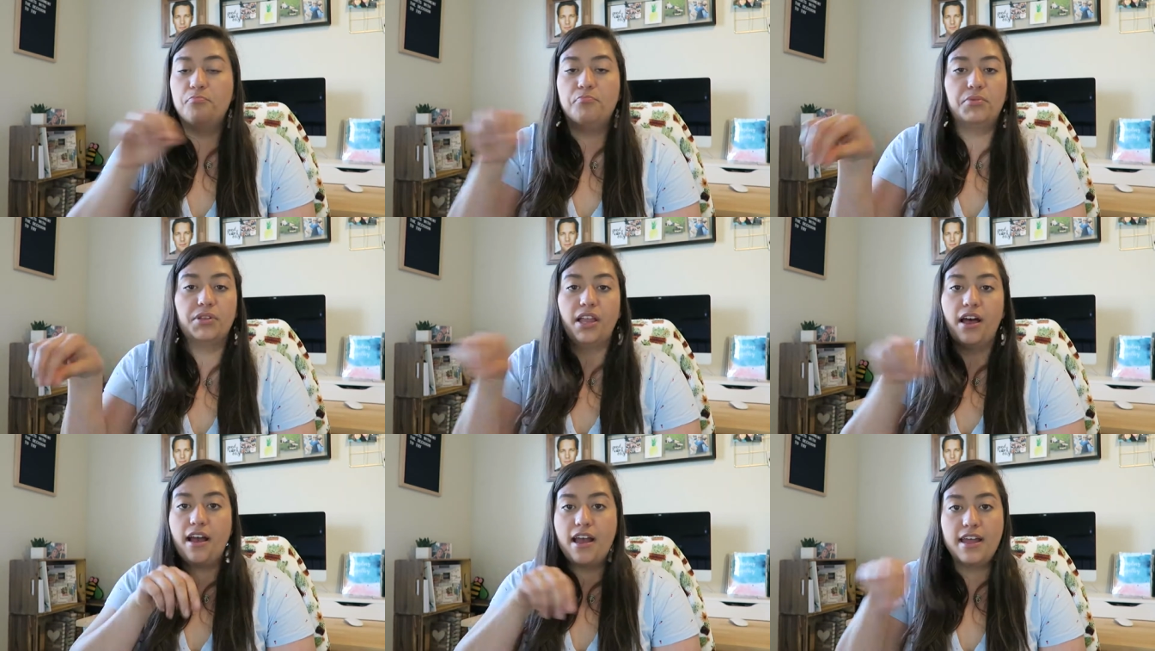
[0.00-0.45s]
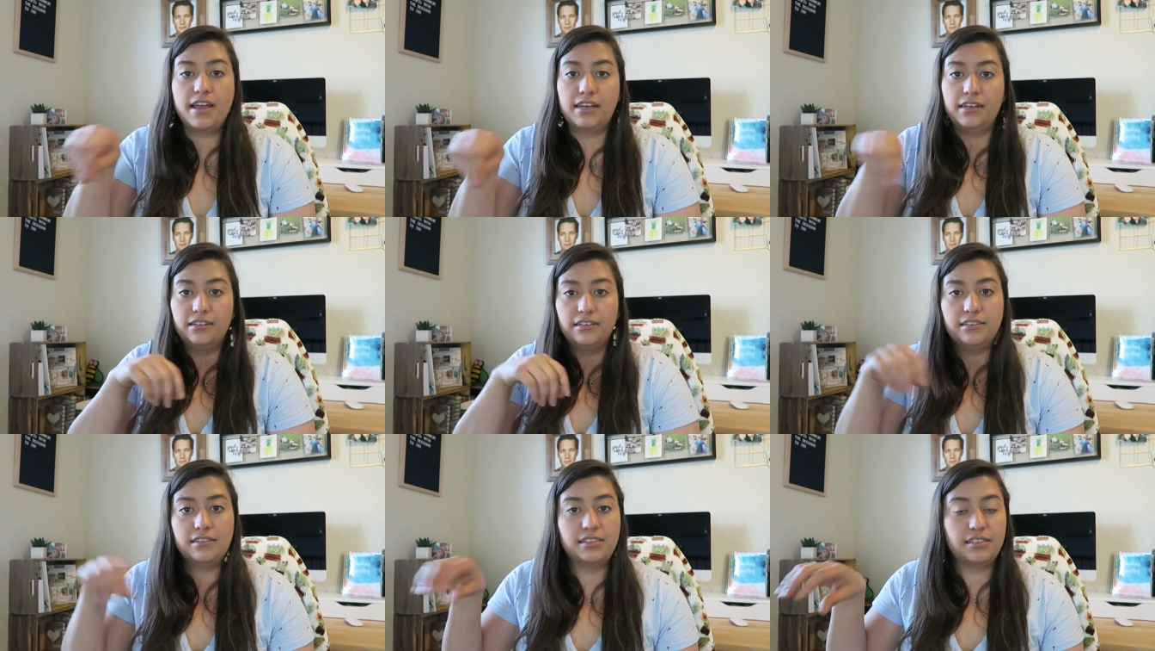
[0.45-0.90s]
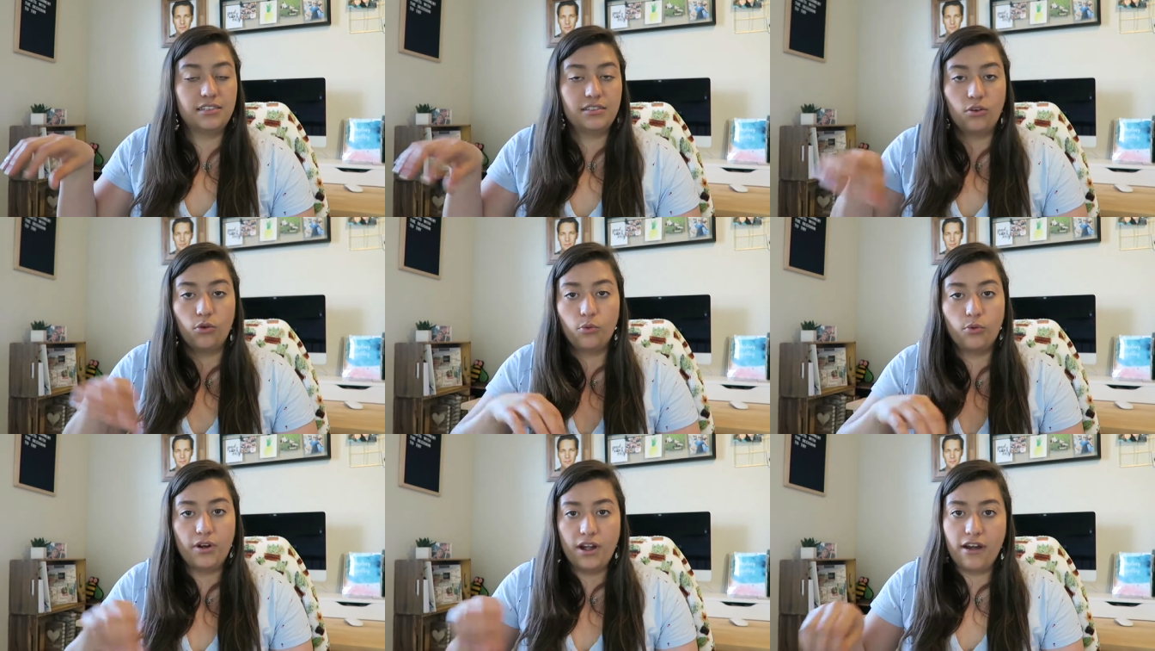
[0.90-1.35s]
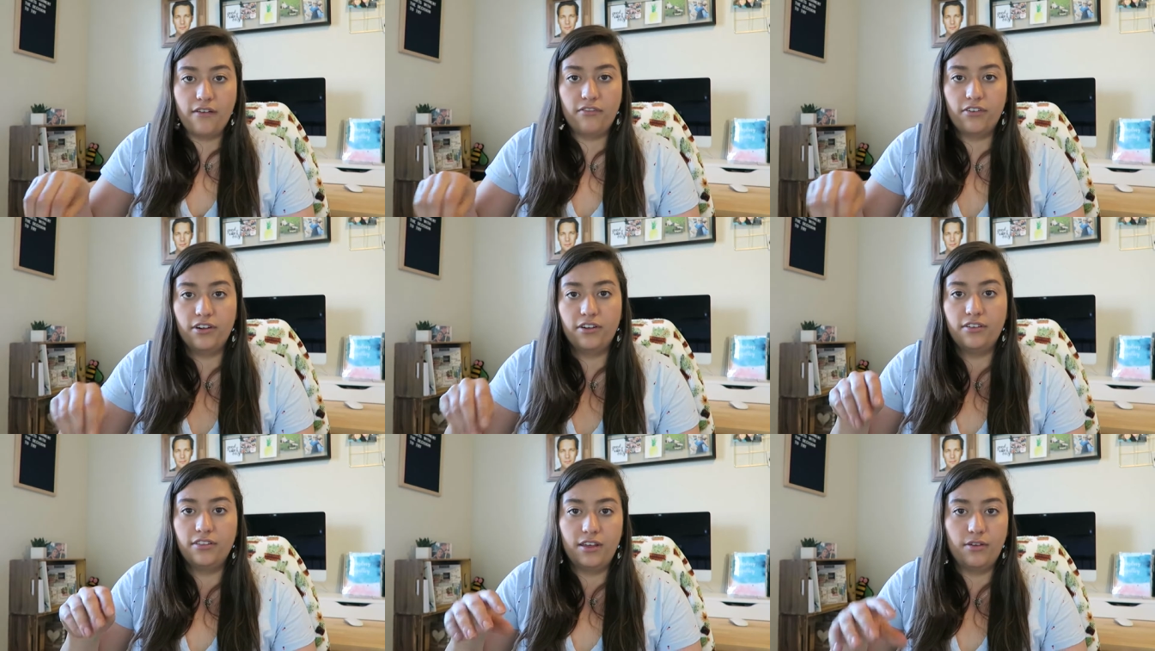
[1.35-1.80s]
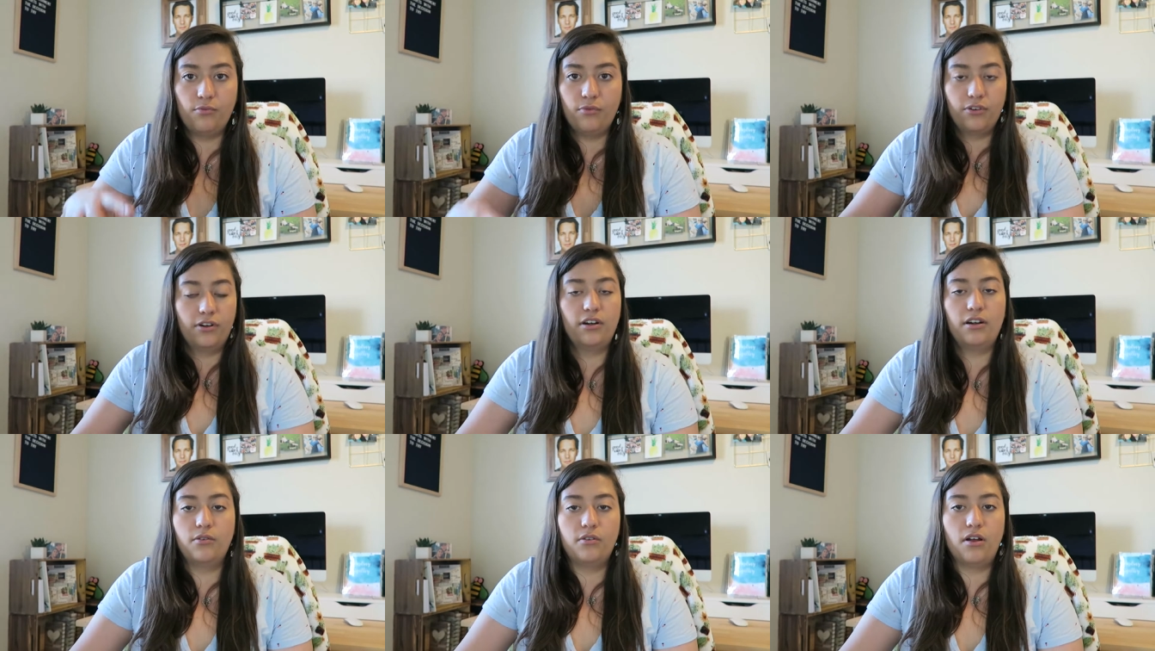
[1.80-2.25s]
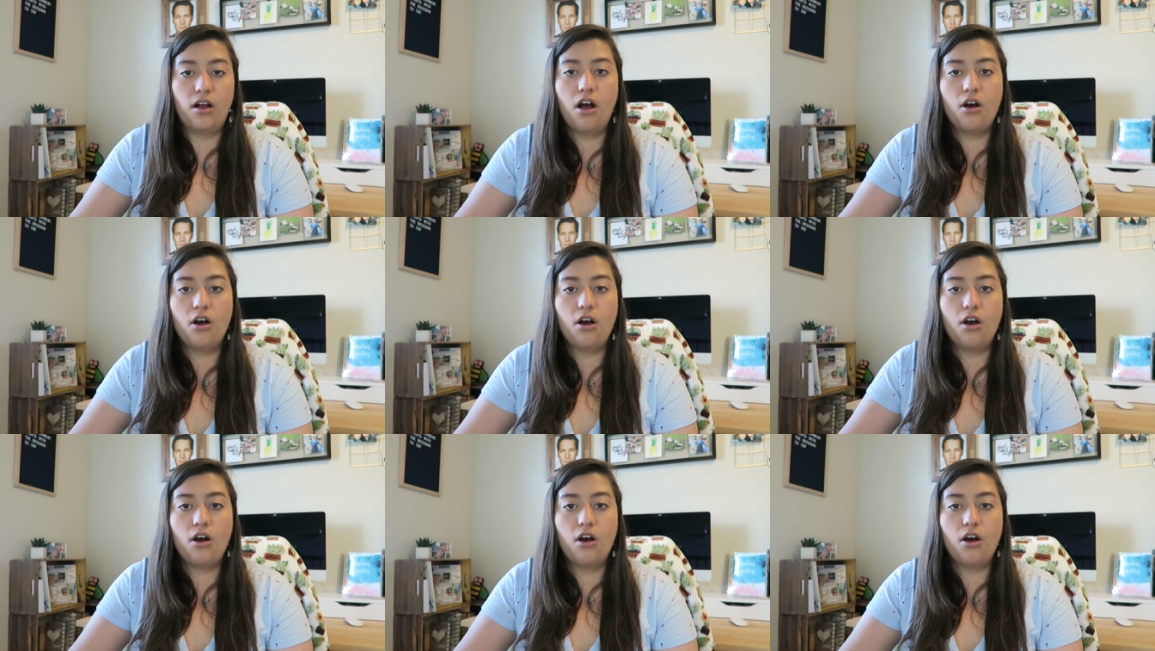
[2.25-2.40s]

blinds or whatever that were